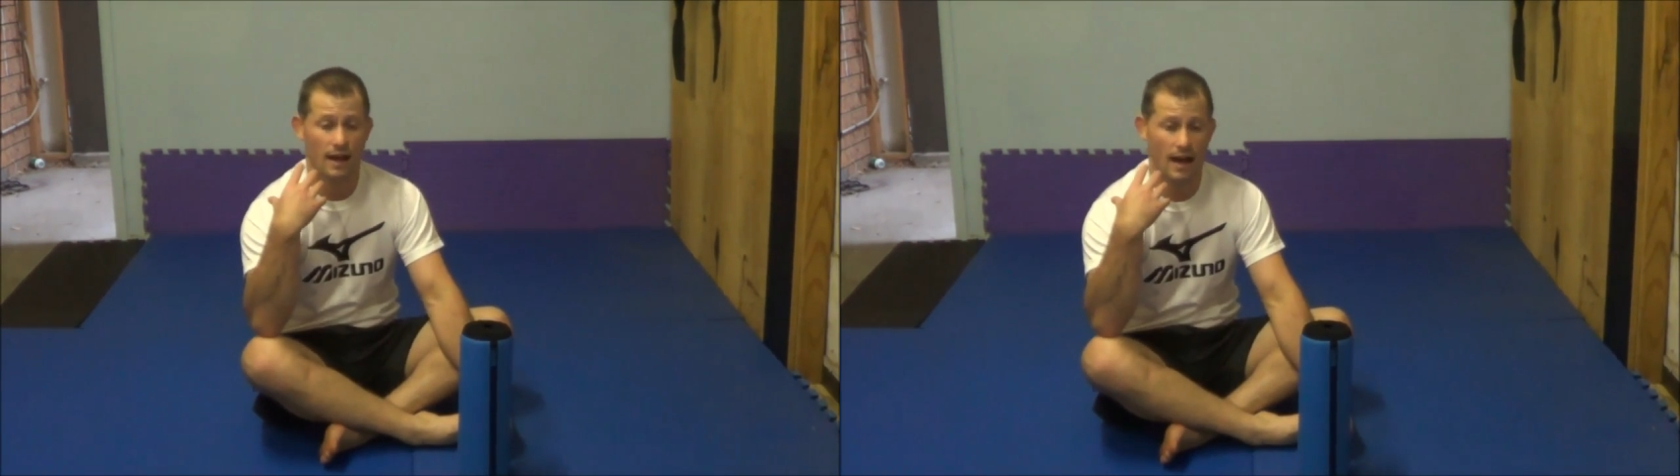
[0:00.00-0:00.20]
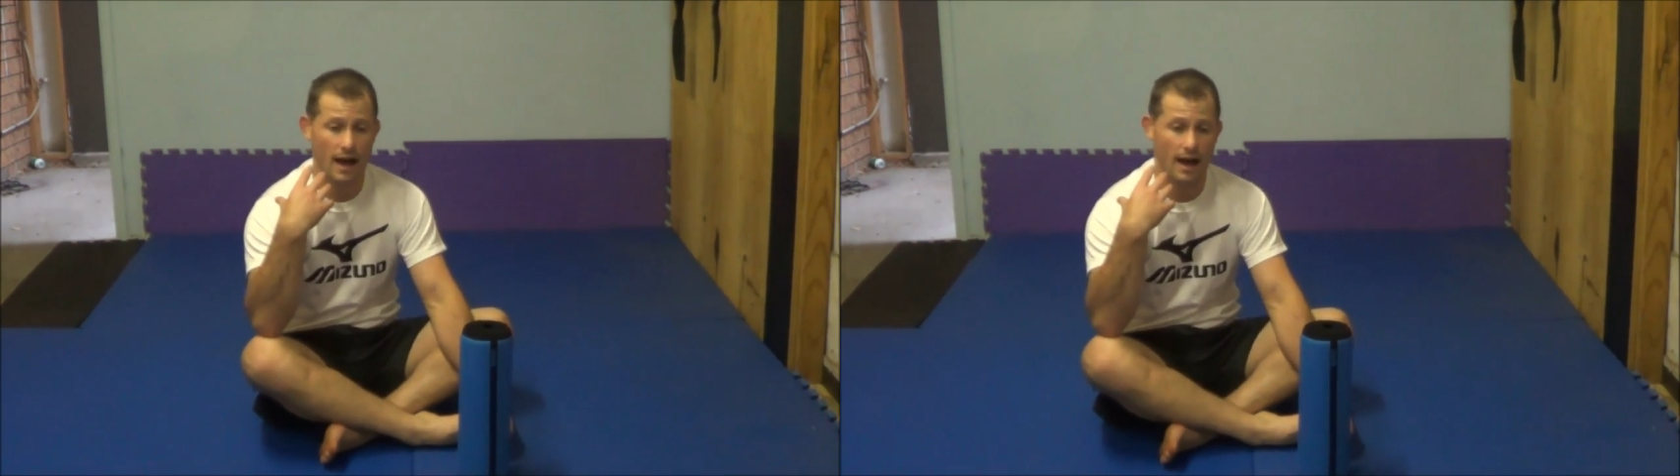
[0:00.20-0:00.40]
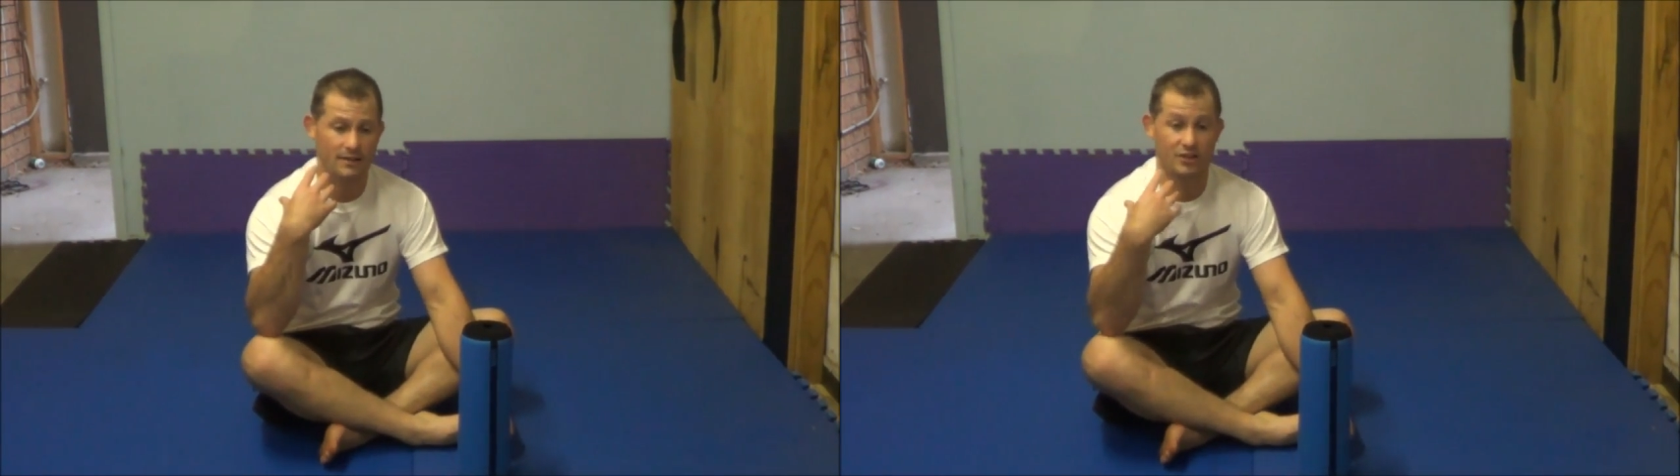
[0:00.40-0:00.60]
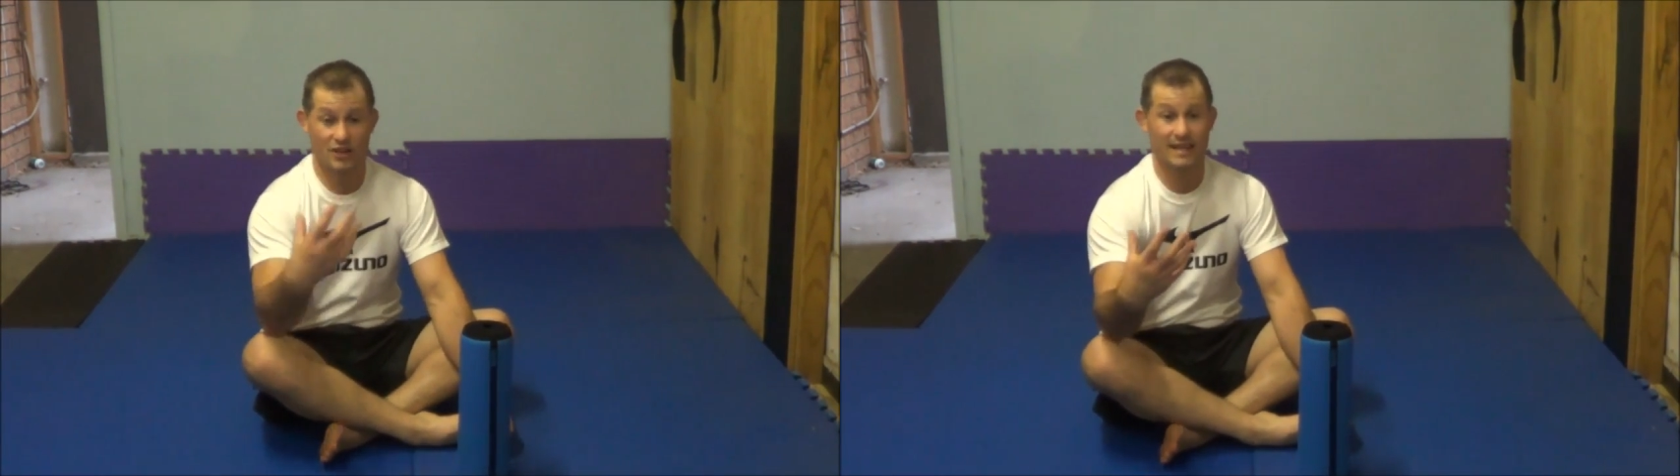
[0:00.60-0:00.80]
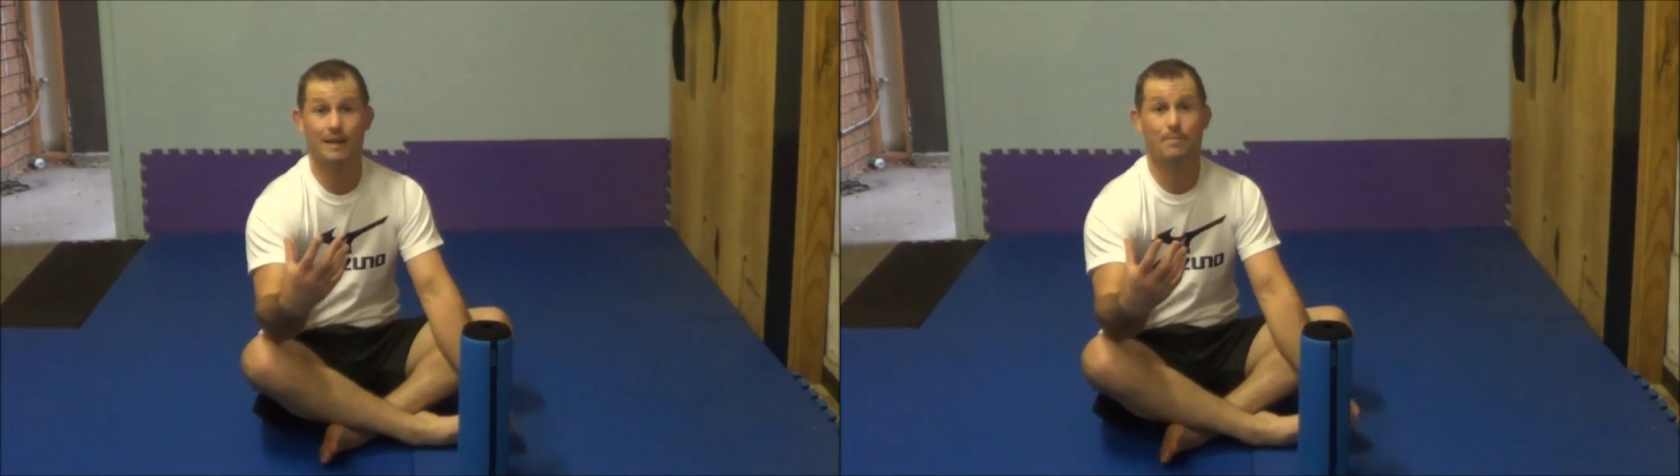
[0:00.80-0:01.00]
so
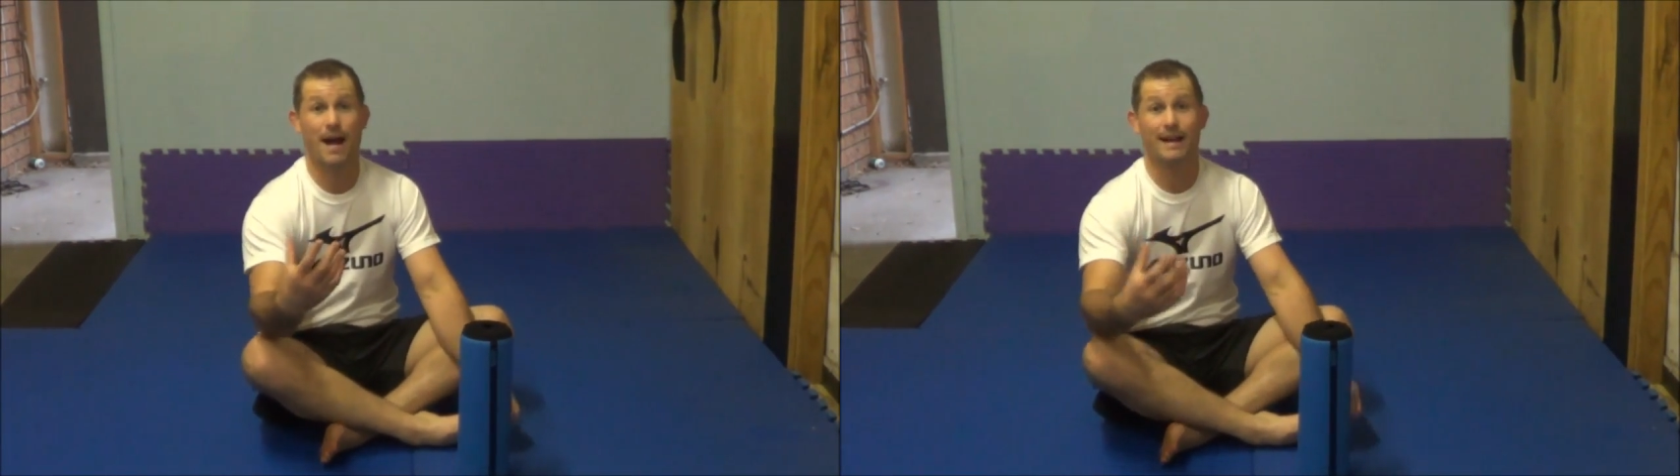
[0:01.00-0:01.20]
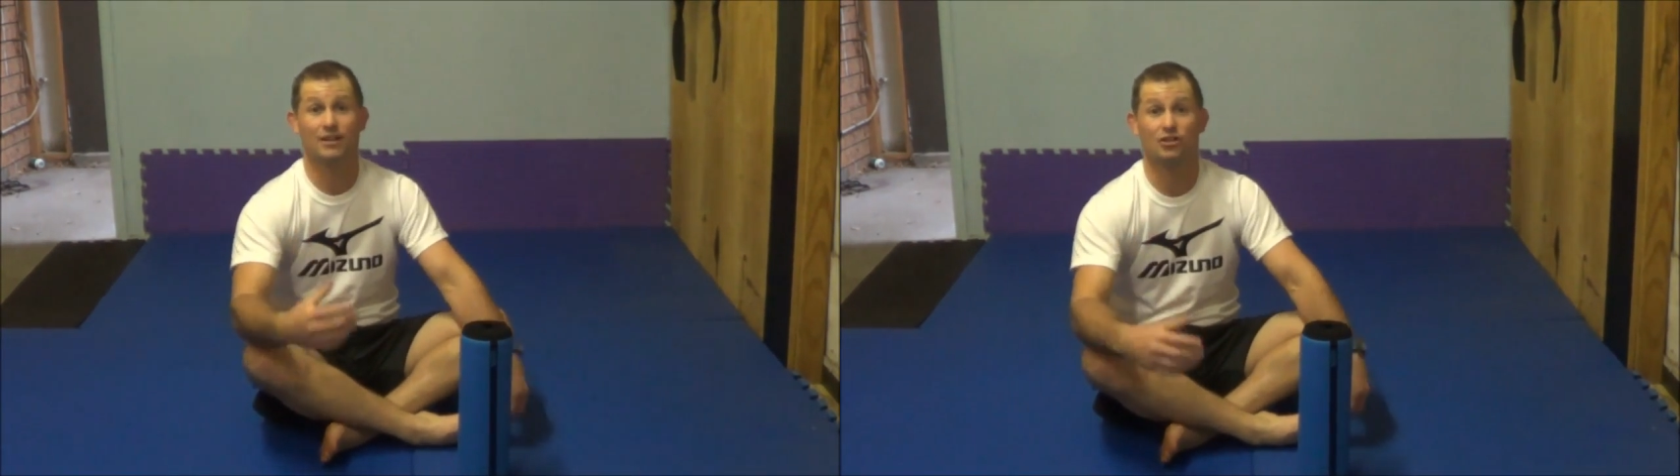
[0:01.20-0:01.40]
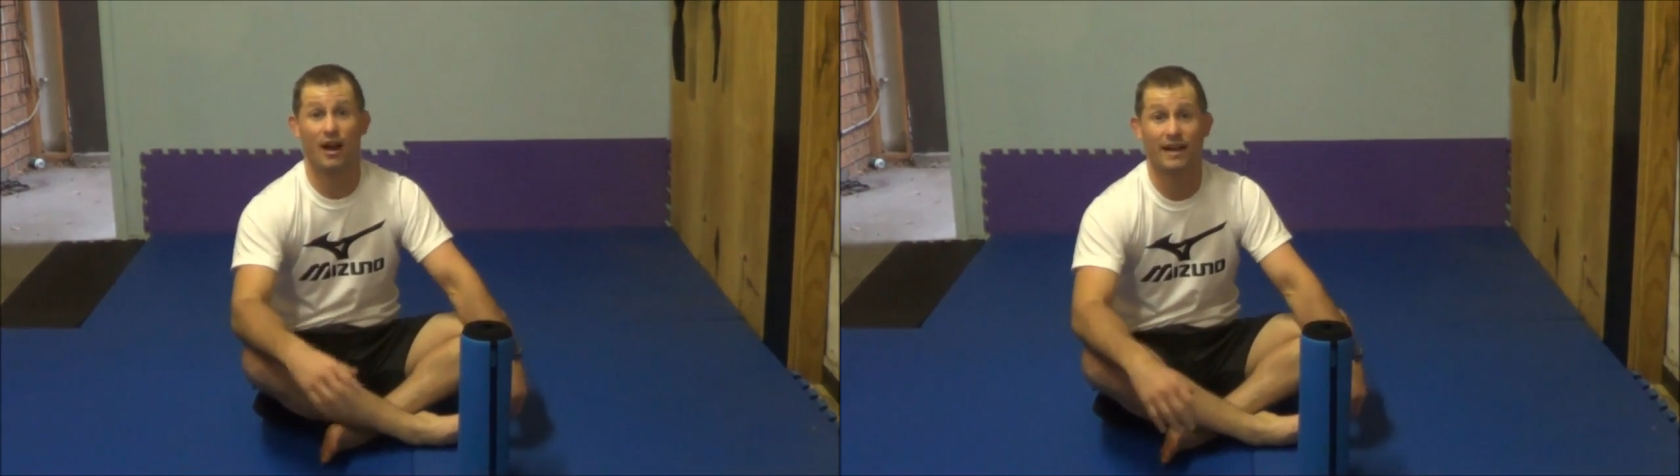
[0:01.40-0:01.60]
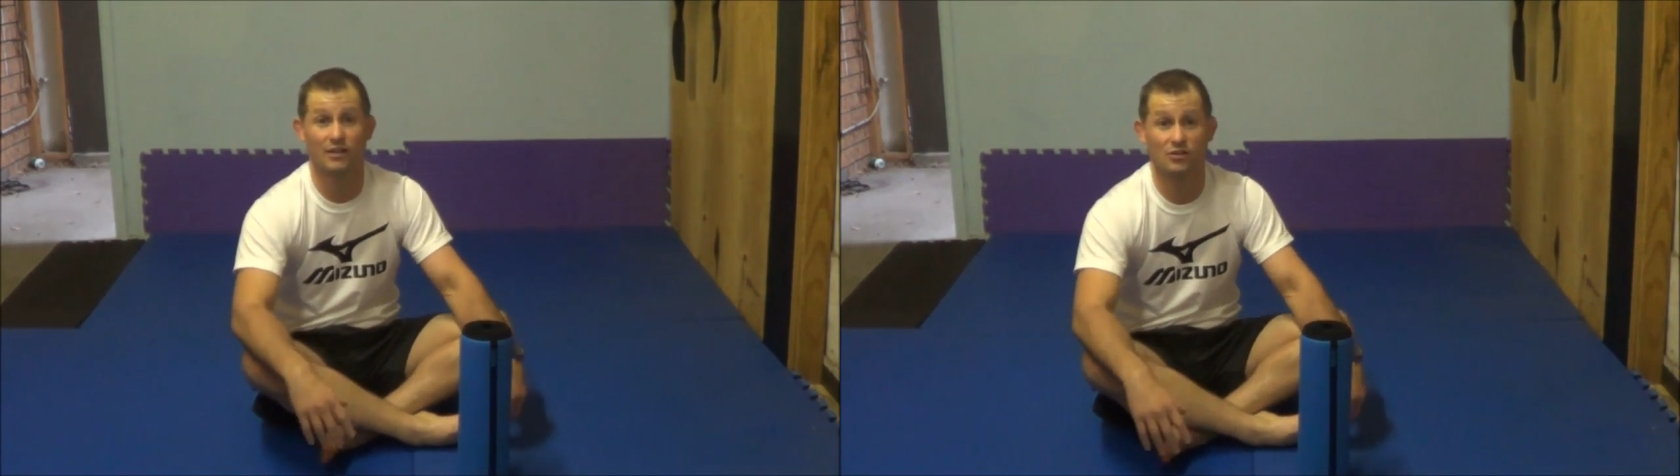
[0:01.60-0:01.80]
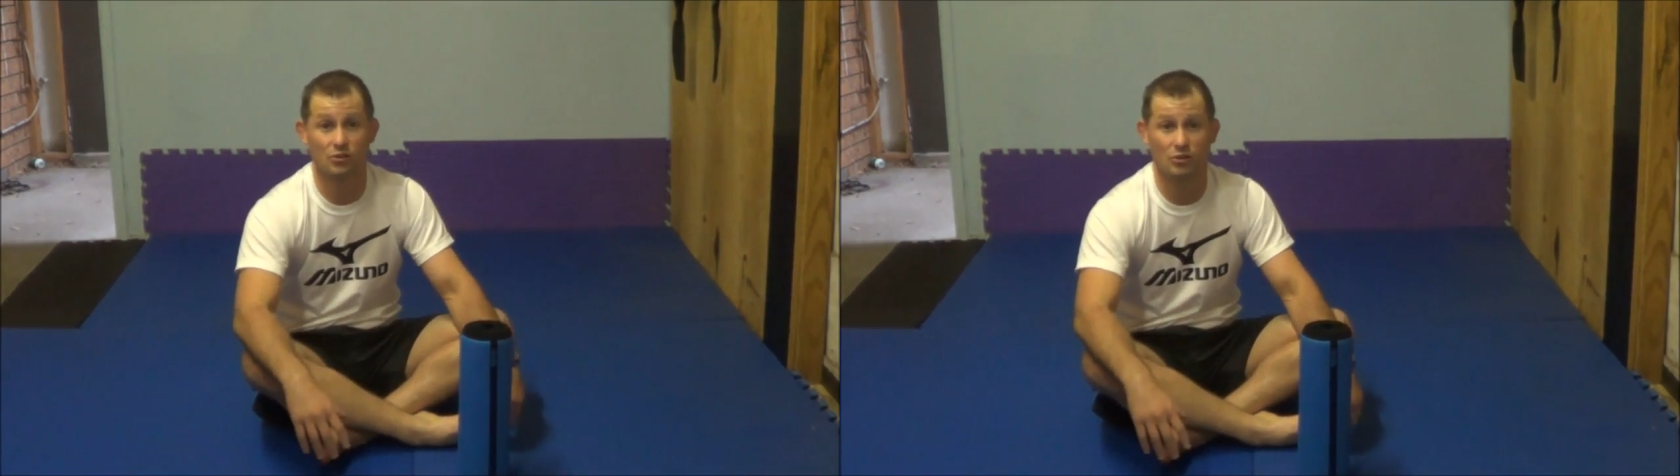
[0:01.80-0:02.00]
you can get back into training
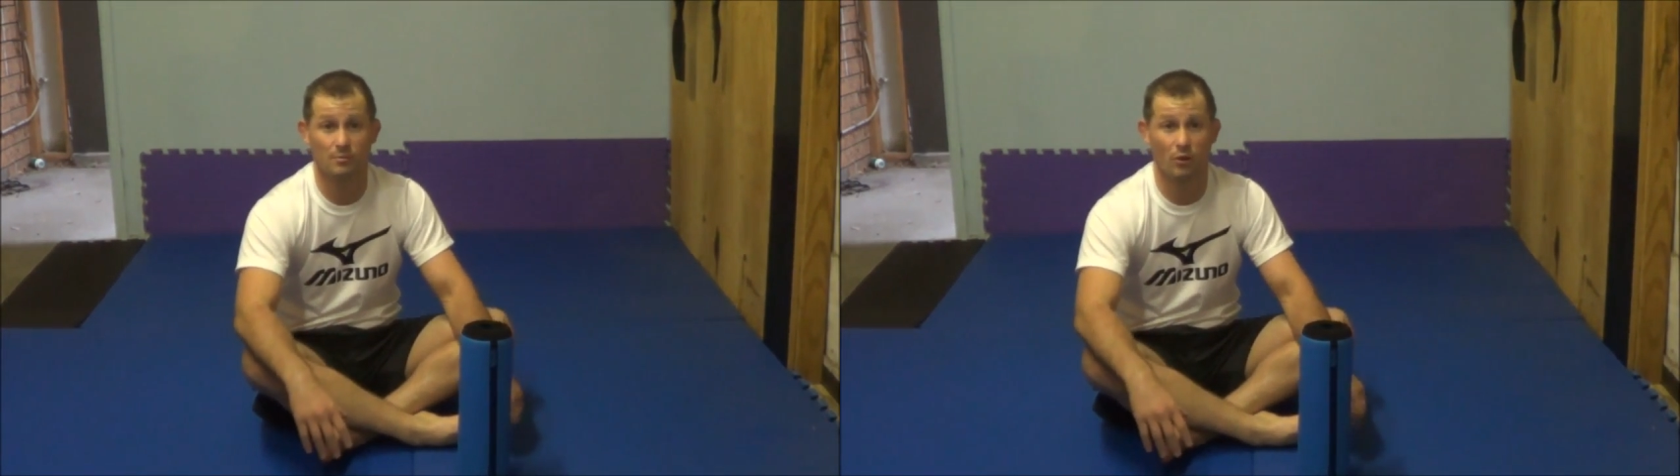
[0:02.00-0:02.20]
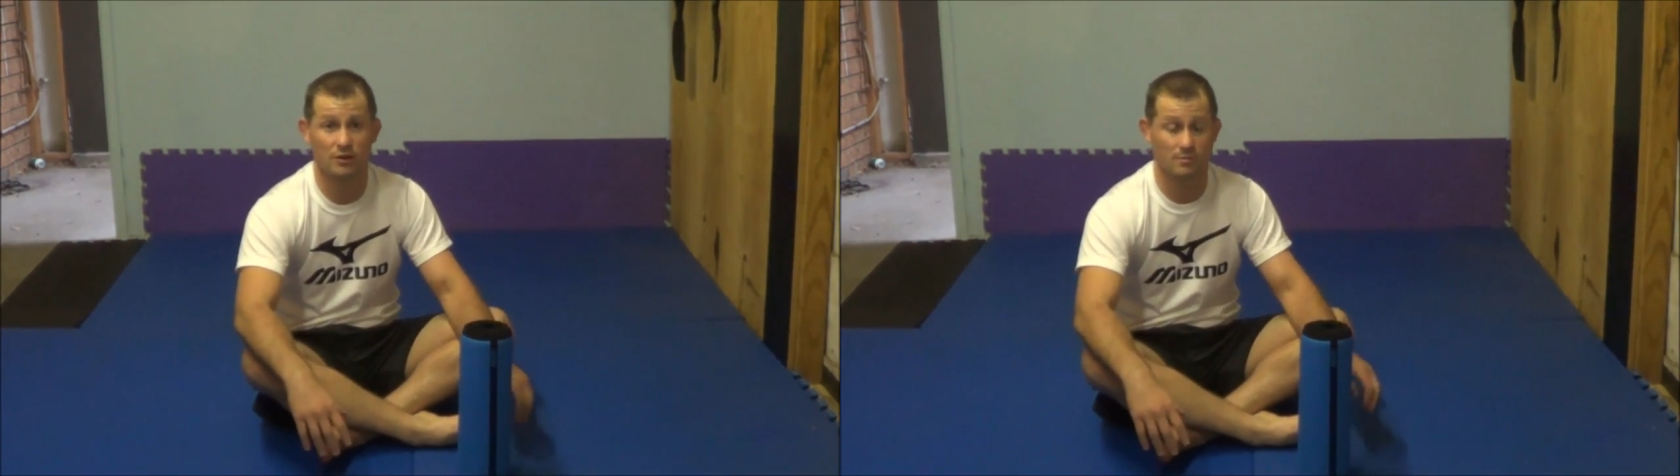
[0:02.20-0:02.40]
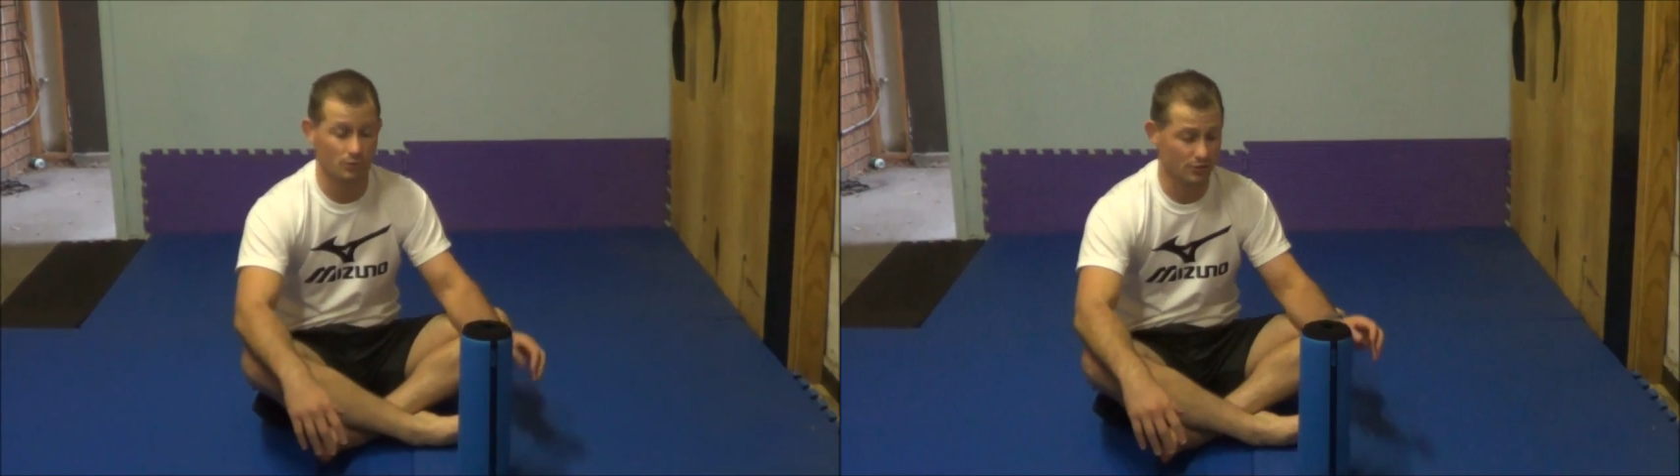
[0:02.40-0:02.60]
as soon as possible.